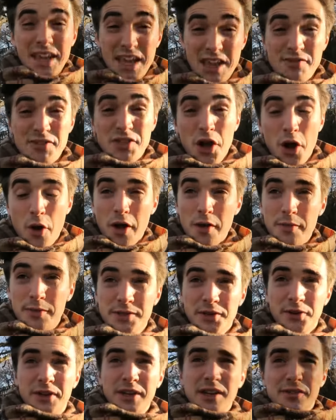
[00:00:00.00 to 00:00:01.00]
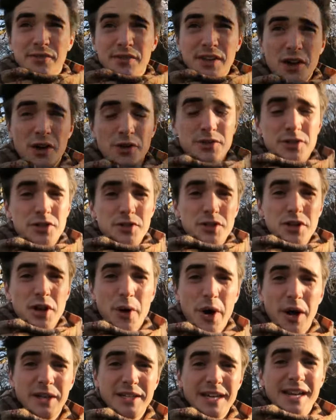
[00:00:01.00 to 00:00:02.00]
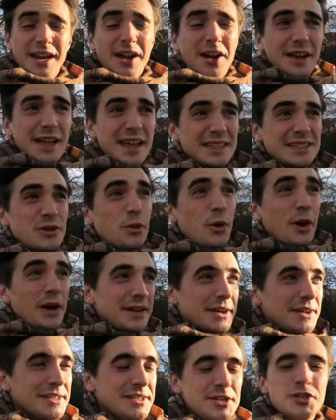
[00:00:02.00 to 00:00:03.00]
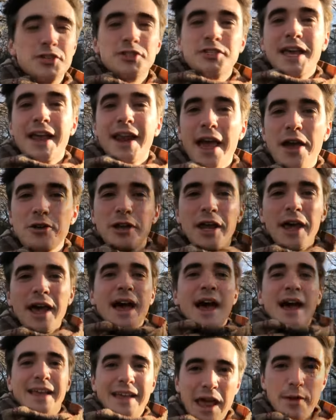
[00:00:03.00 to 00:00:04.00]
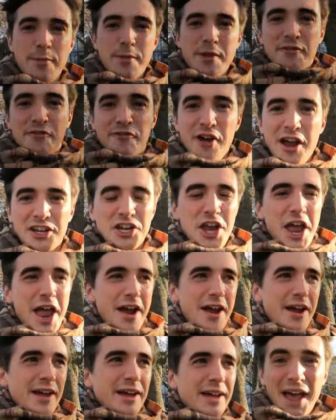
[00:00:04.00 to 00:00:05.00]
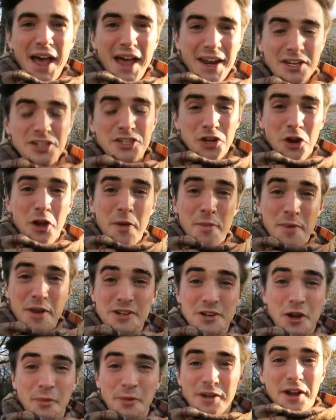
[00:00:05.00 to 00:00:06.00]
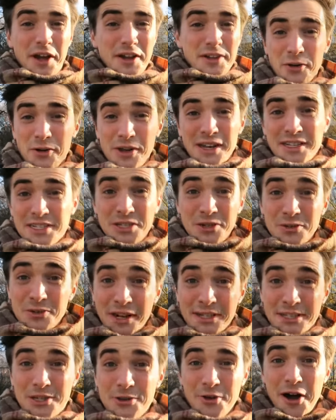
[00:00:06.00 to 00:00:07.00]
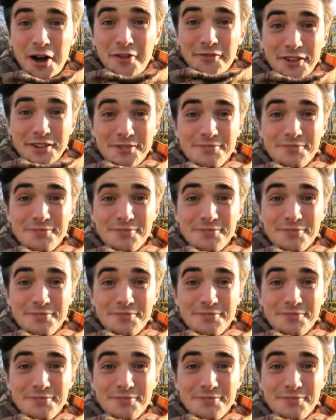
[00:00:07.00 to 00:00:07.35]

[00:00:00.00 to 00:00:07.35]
even though I'm stuck in the VO studio all day long, it's quite nice to just get out and get a bit of fresh air and enjoy a bit of Dublin. I don't get to do that too often.